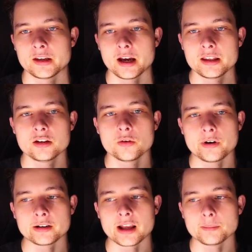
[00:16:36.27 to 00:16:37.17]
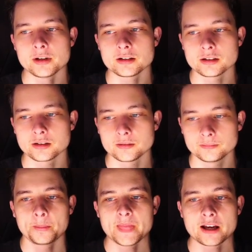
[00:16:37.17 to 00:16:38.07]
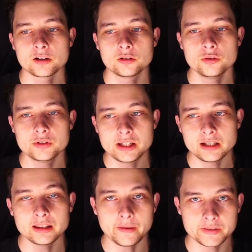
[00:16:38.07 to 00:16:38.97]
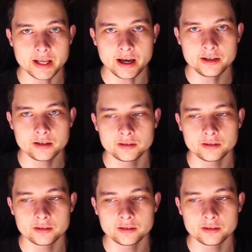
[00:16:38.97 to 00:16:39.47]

And then overhead cabinets. That concludes the left side.